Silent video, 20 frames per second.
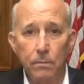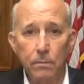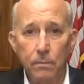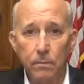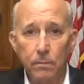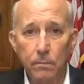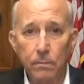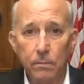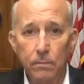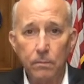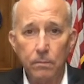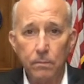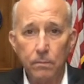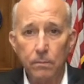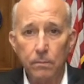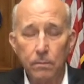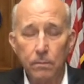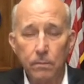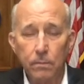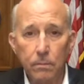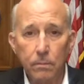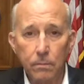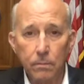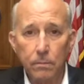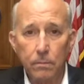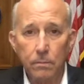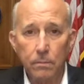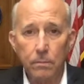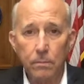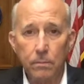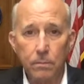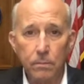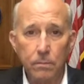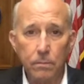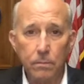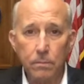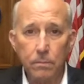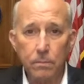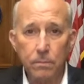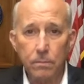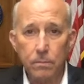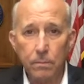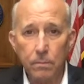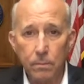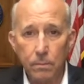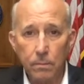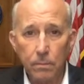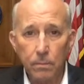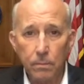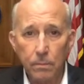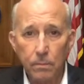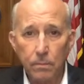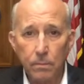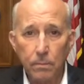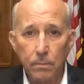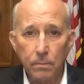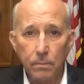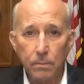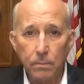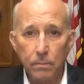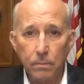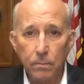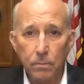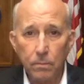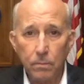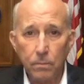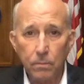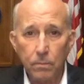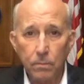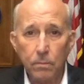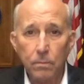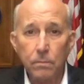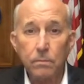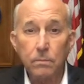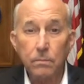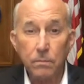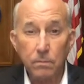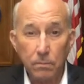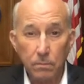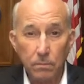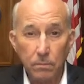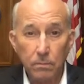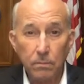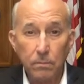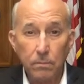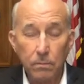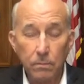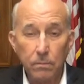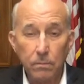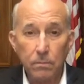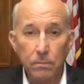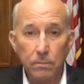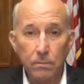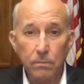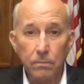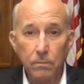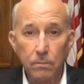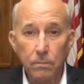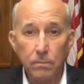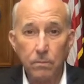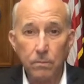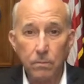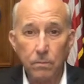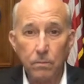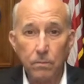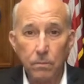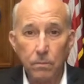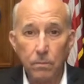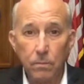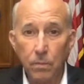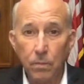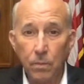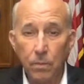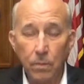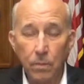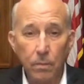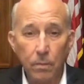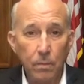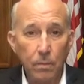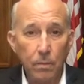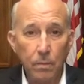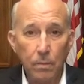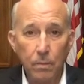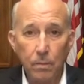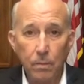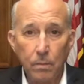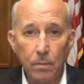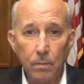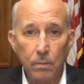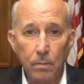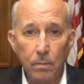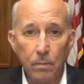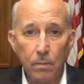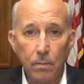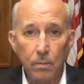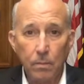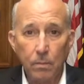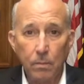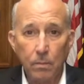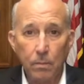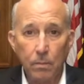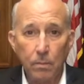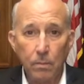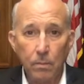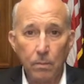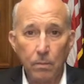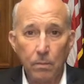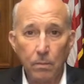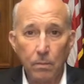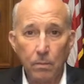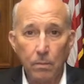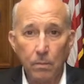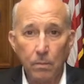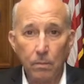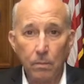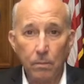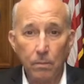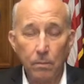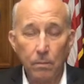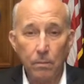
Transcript: [no speech]